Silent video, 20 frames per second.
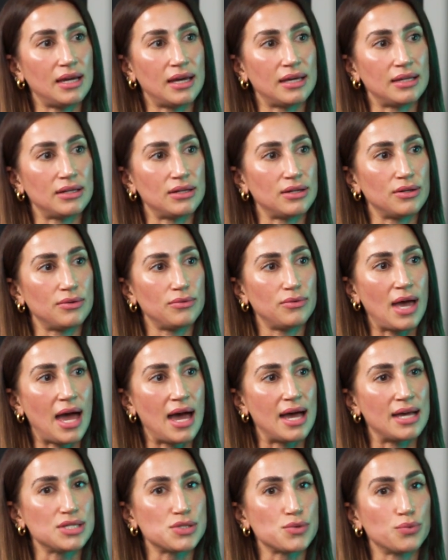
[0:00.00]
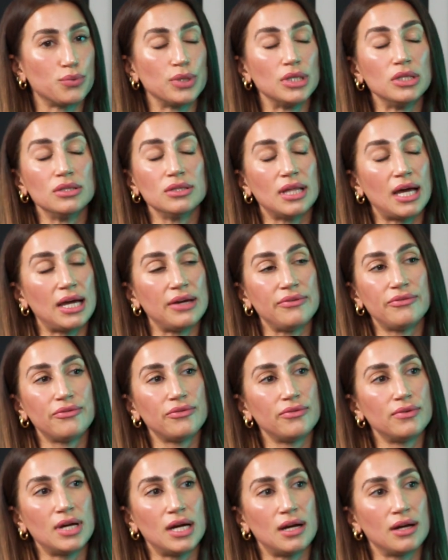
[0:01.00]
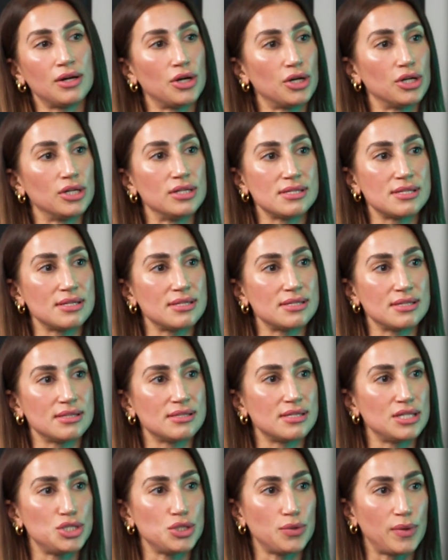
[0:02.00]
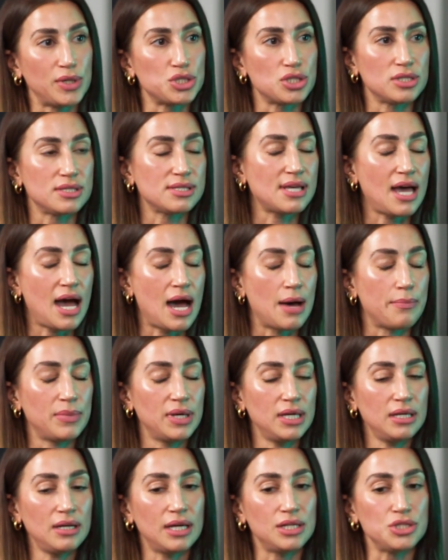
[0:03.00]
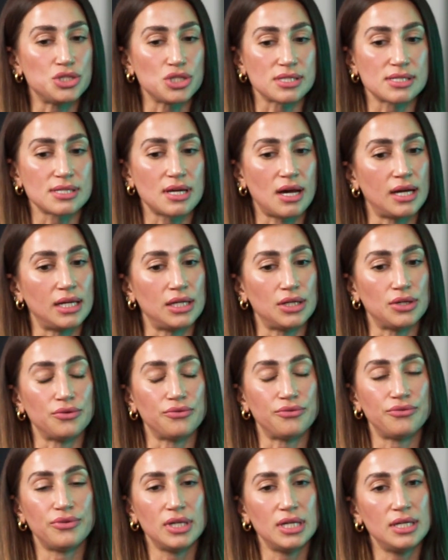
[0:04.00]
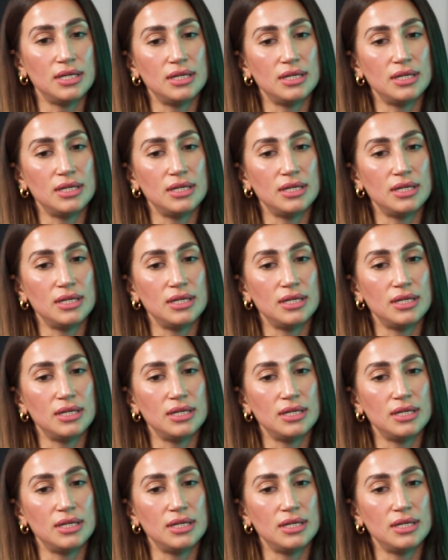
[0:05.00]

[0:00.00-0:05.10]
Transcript: and as real life occurrences and situations happen, I just kind of,